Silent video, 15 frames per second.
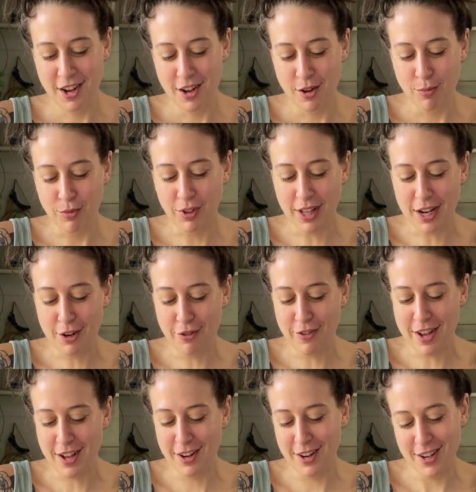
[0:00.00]
I'm glad you
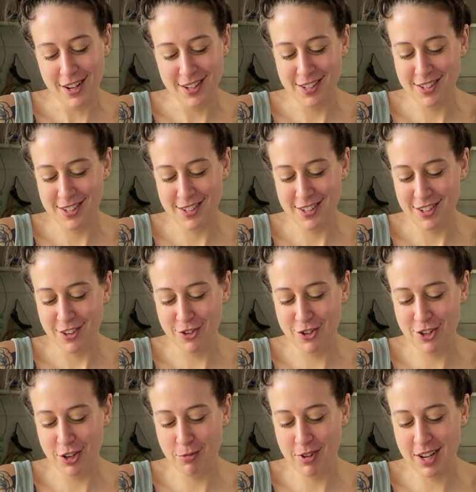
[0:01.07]
found us.
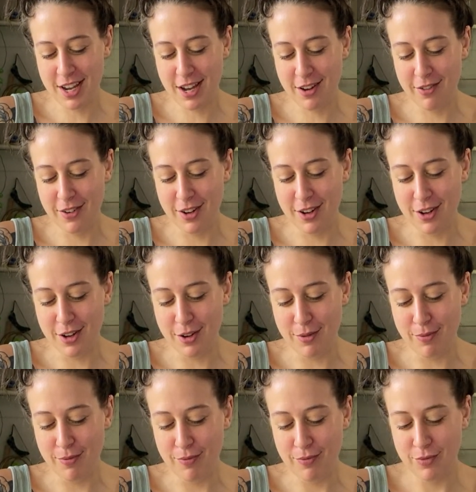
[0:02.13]
Usually we have
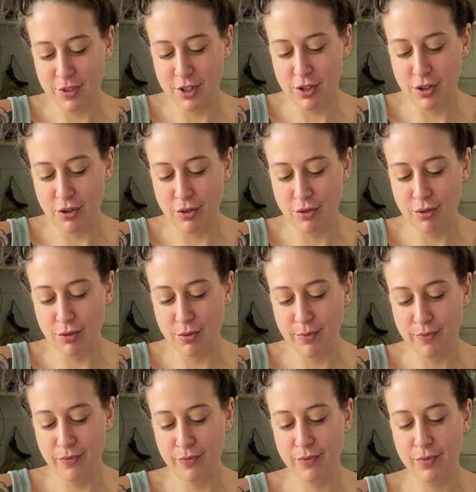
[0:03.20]
2
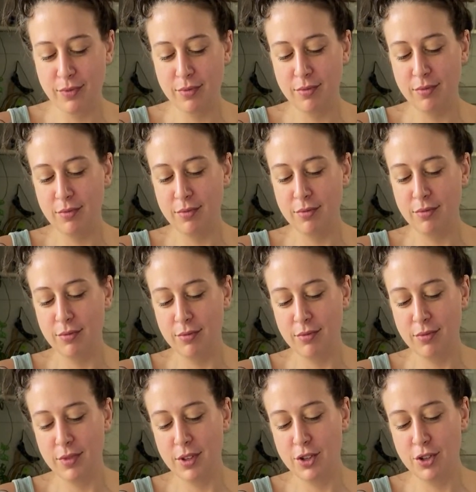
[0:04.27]

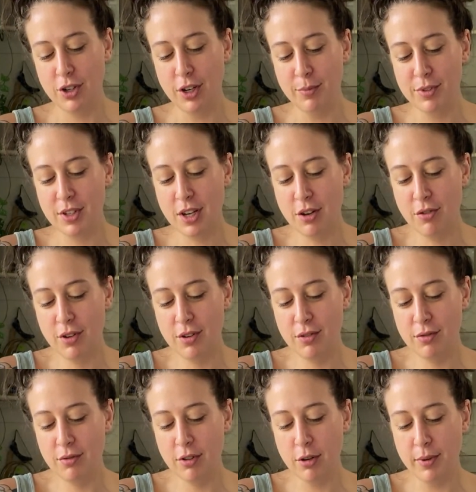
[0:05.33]
streams going
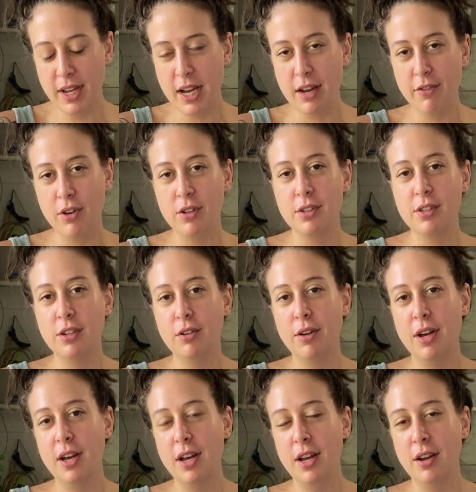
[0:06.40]
where we have also
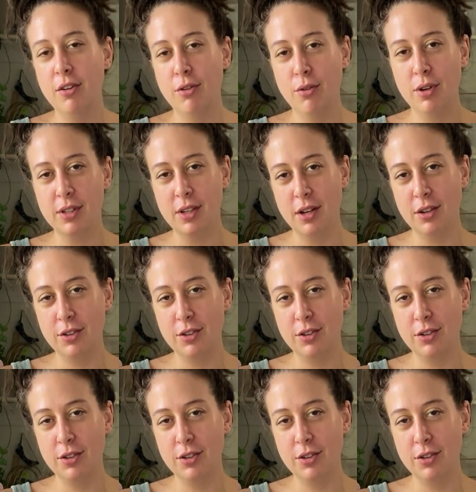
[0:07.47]
a horizontal